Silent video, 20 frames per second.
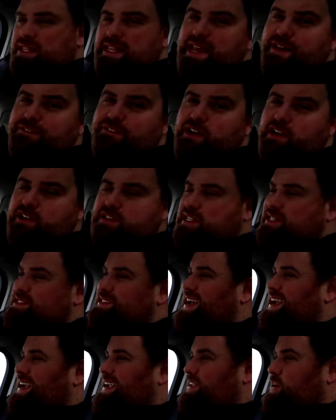in the
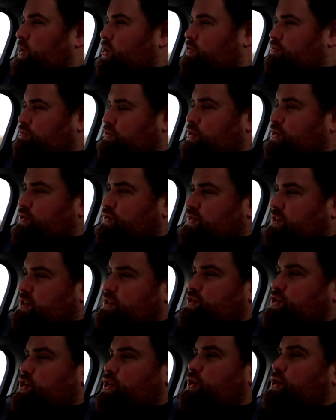FRC tank en
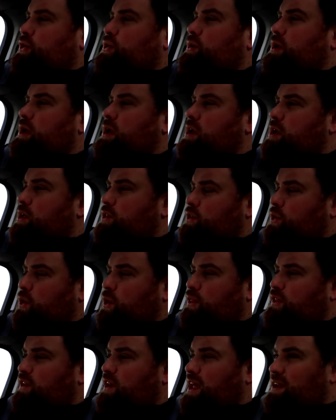route to
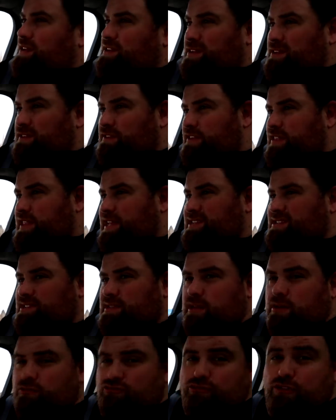North London for
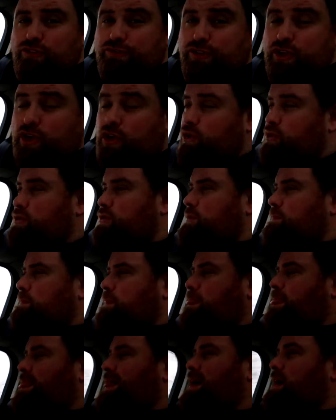this review.
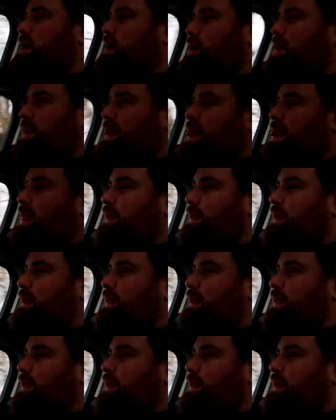Uh,